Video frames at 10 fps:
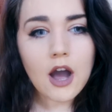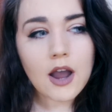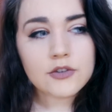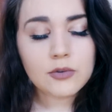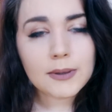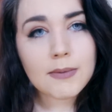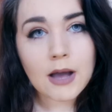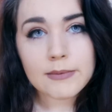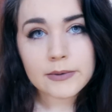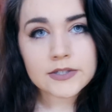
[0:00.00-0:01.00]
I told my
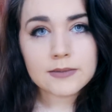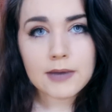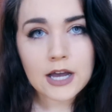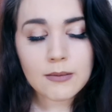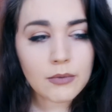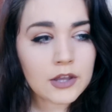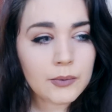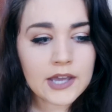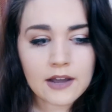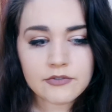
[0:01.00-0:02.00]
mom, I was like, Mom, like
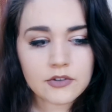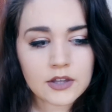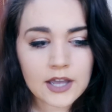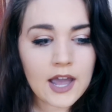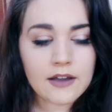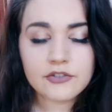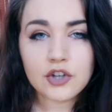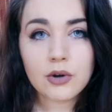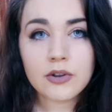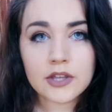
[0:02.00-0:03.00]
I have to
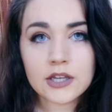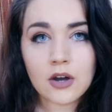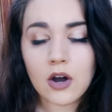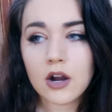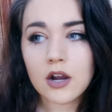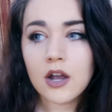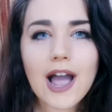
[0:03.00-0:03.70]
go to the ER.